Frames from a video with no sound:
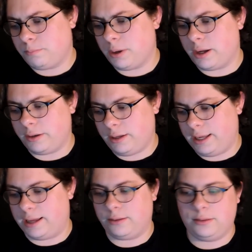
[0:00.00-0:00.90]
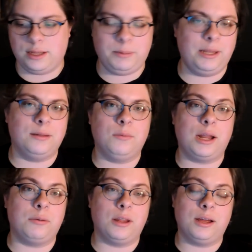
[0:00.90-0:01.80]
but yeah, I mean, what
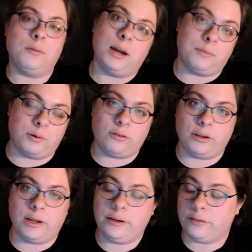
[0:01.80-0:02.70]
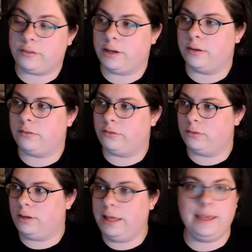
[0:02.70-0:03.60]
I would like, what I personally like to see is
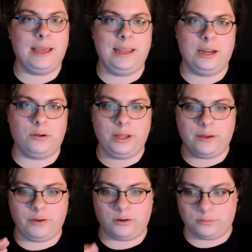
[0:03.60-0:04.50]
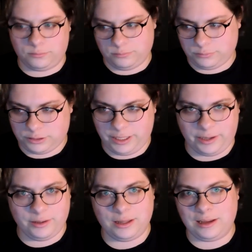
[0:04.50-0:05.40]
he get, you know, you have your
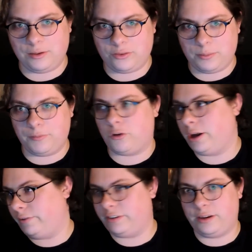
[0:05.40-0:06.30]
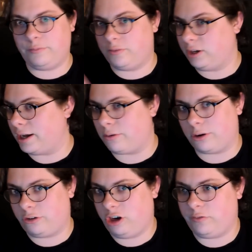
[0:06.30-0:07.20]
10, like I was saying before, you have your 10, 15
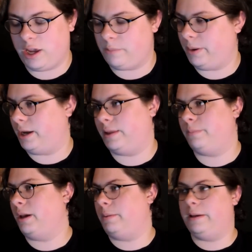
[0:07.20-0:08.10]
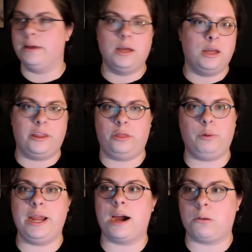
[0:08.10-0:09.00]
hour chief campaign, then maybe
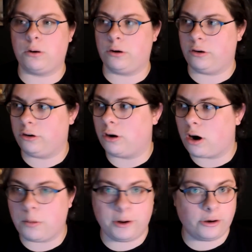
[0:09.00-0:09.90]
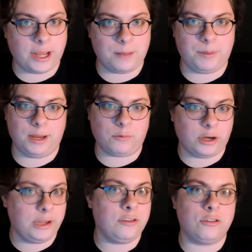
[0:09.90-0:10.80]
three hour arbiter campaign where
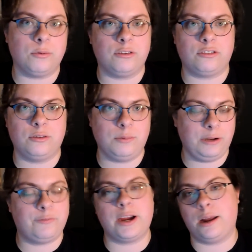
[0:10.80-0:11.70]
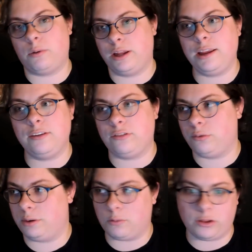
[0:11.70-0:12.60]
he's doing where you find out what he's
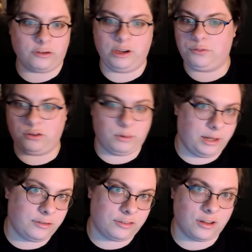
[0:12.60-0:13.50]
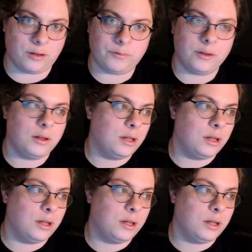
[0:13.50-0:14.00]
doing while the chief's doing his stuff